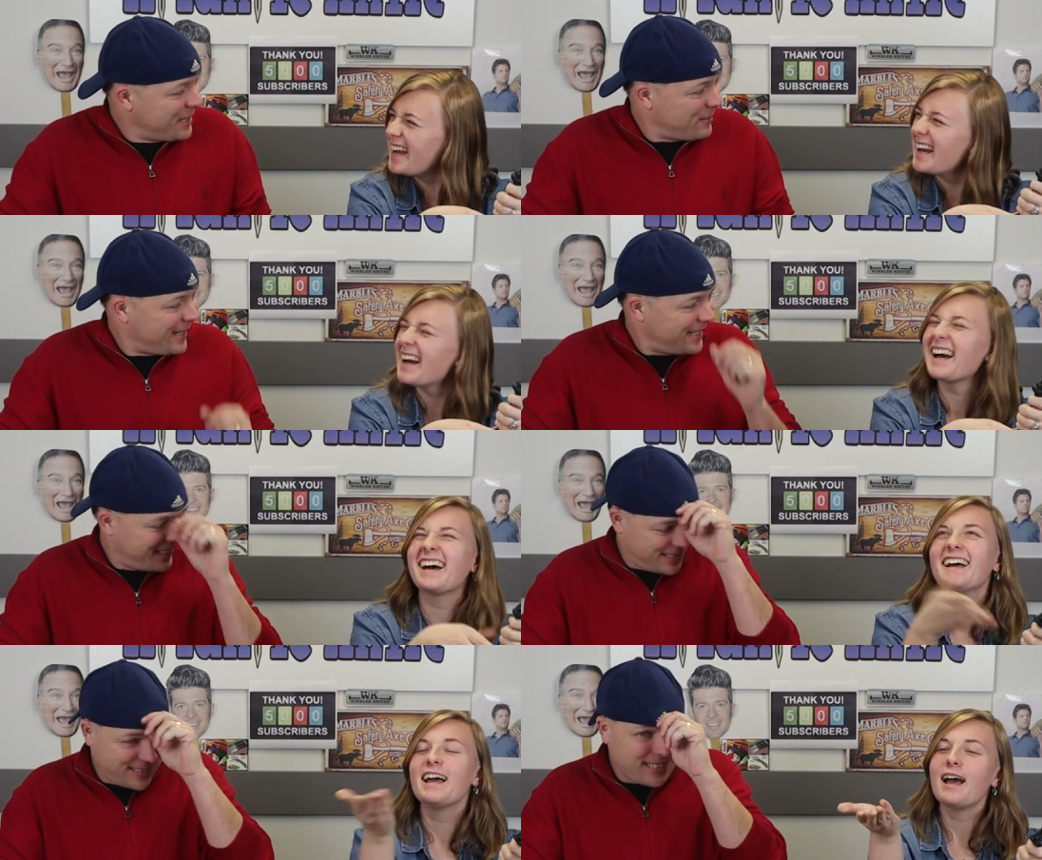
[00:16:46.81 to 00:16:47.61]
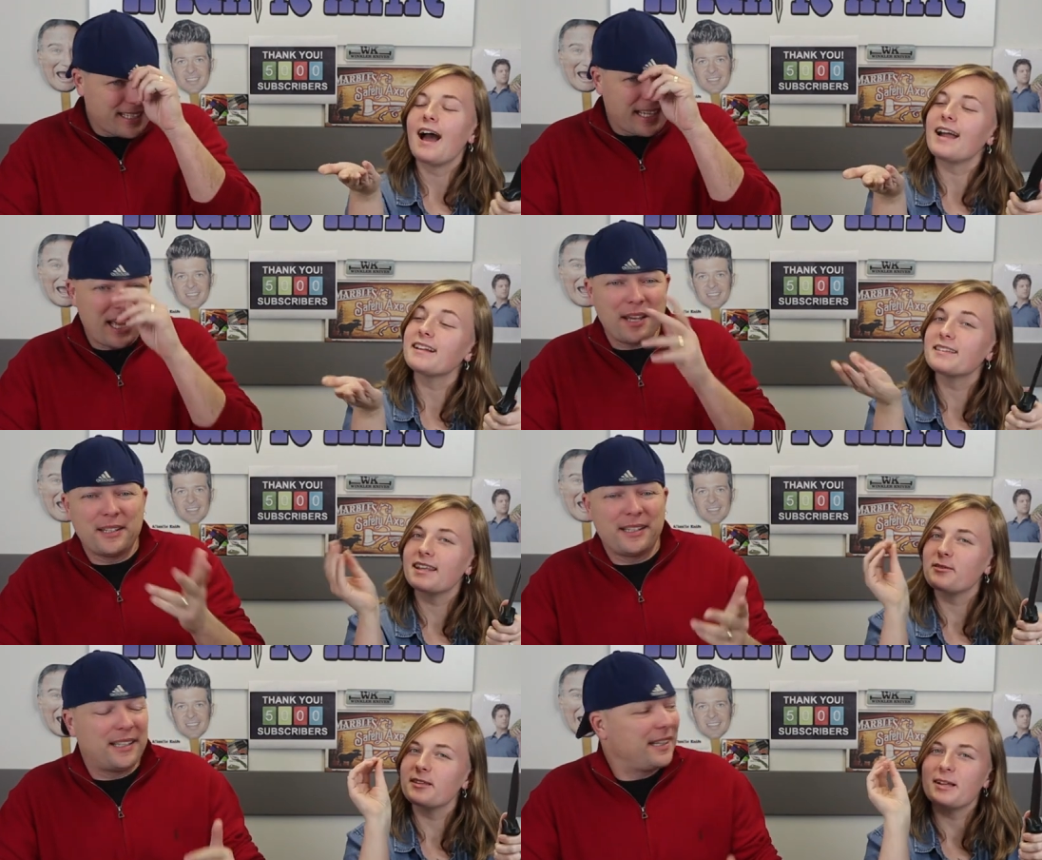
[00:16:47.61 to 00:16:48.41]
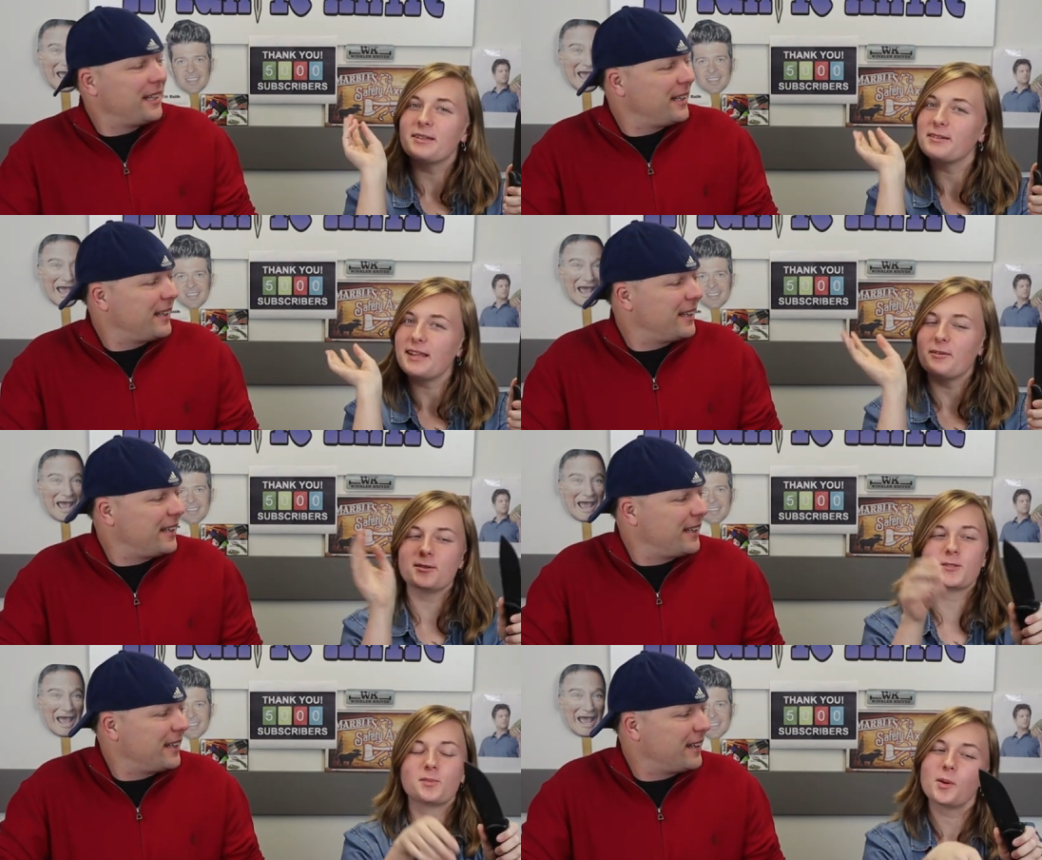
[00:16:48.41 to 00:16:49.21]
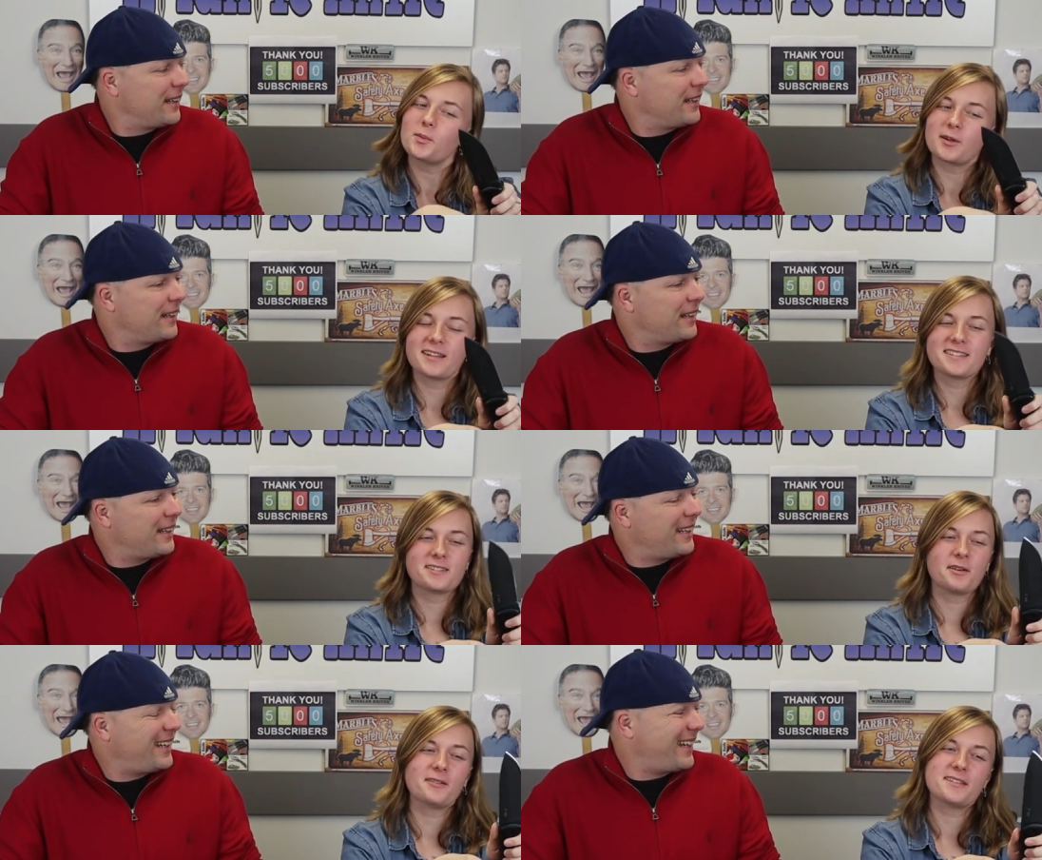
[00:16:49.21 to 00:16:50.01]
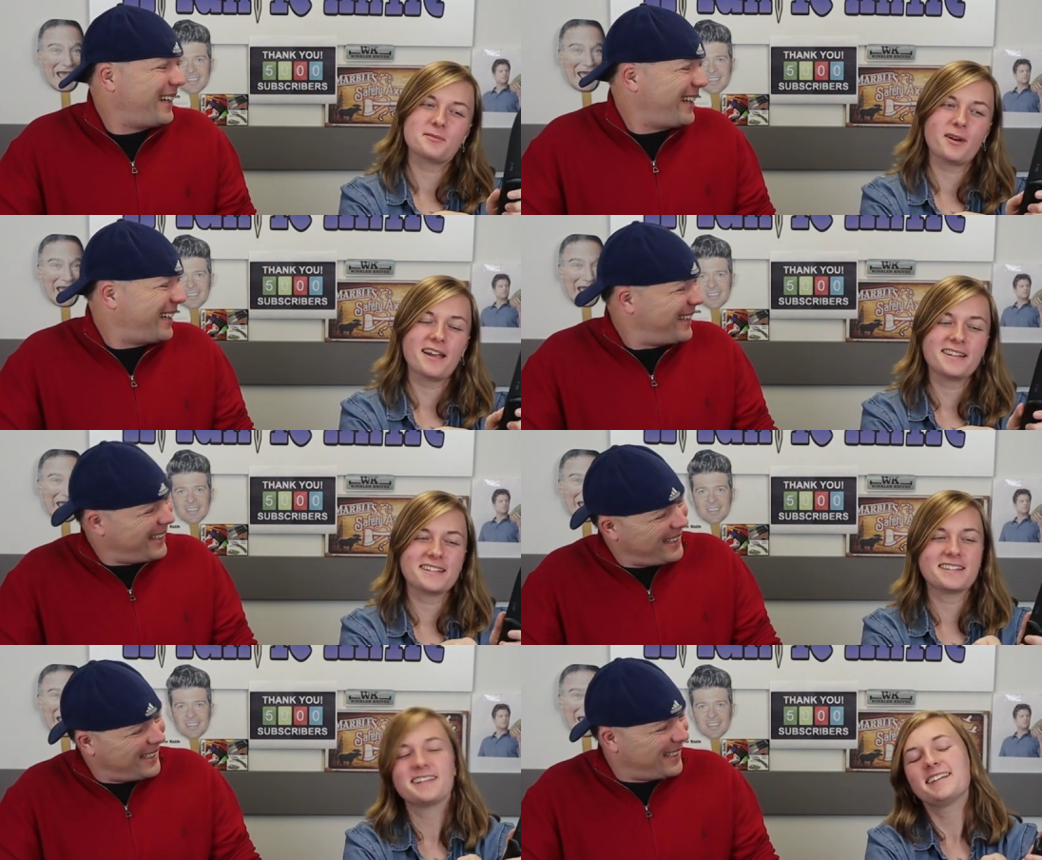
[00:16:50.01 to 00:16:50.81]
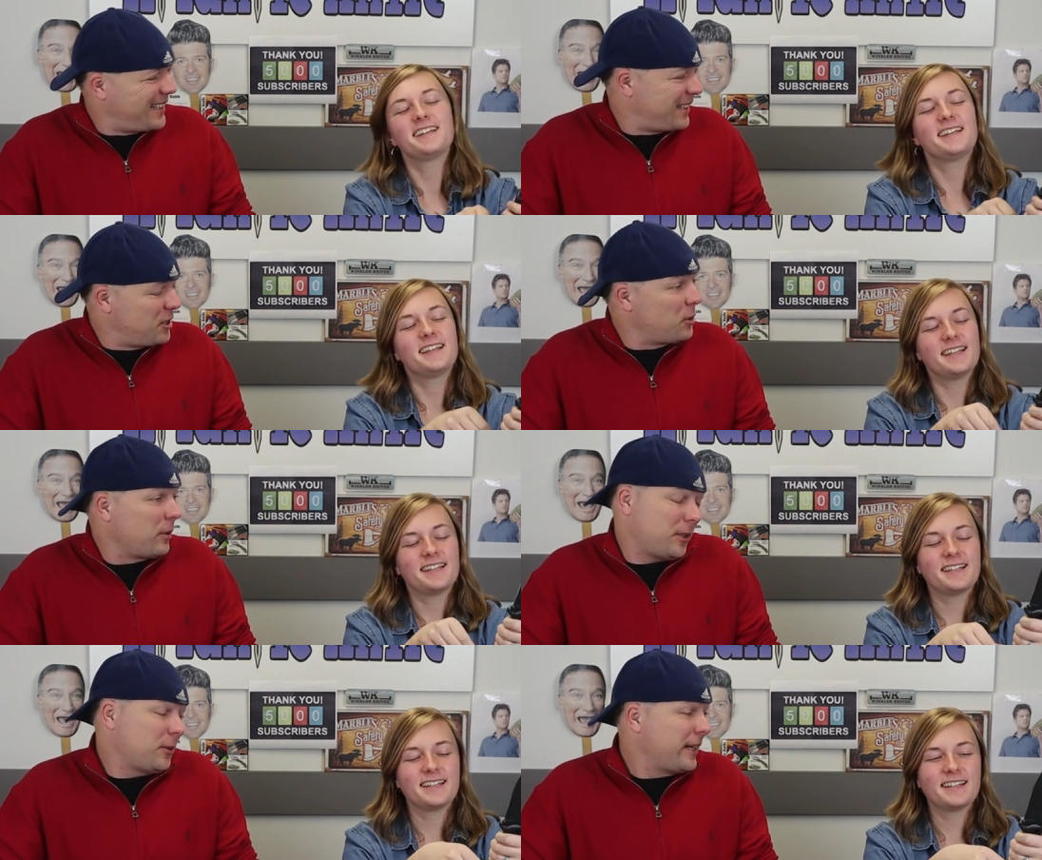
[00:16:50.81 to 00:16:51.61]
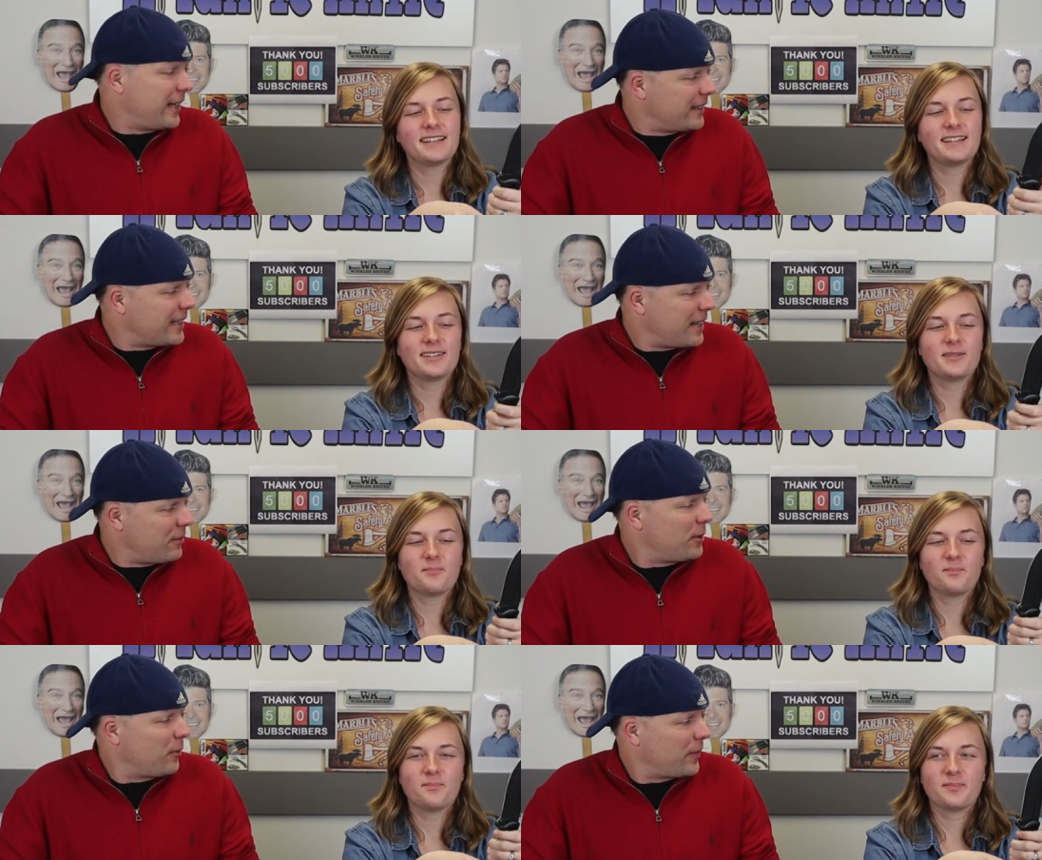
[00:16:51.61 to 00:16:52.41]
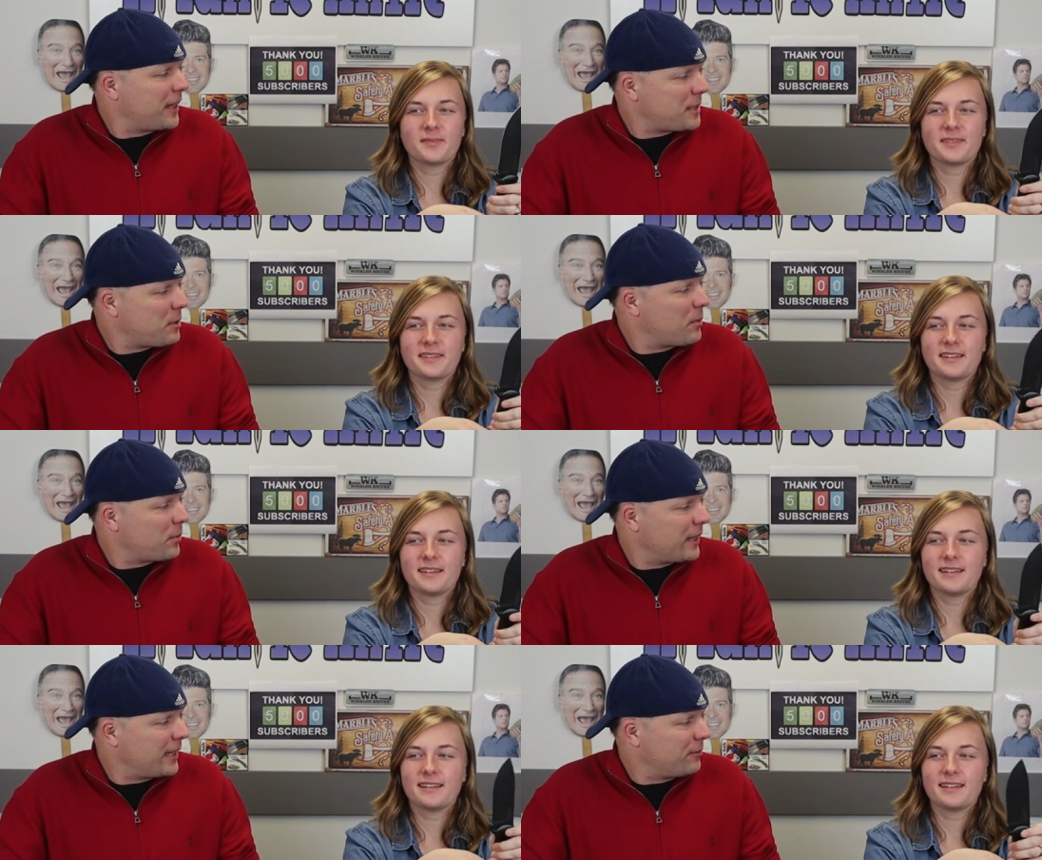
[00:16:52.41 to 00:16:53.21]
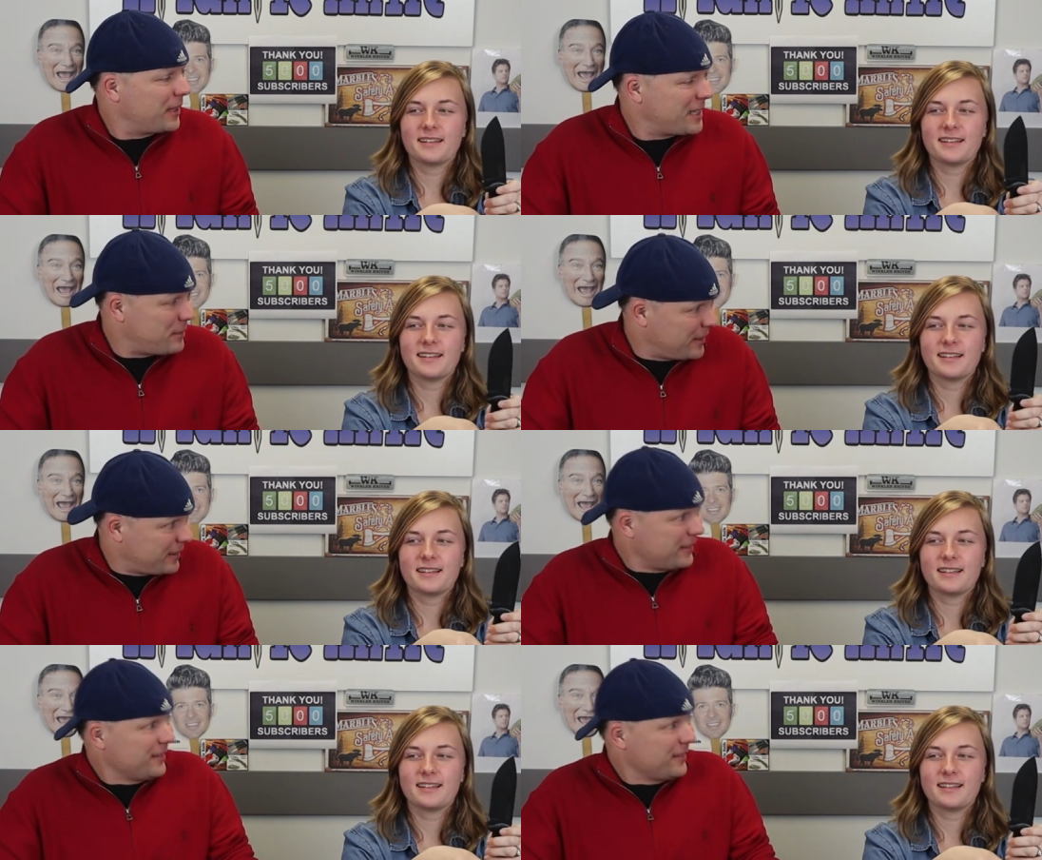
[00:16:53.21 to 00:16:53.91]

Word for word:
Speaker 1: leaning back. I didn't think that language is appropriate, so
Speaker 2: yeah. that's why I didn't. Well, you'll edit that if you don't think it's appropriate. And we can just be like,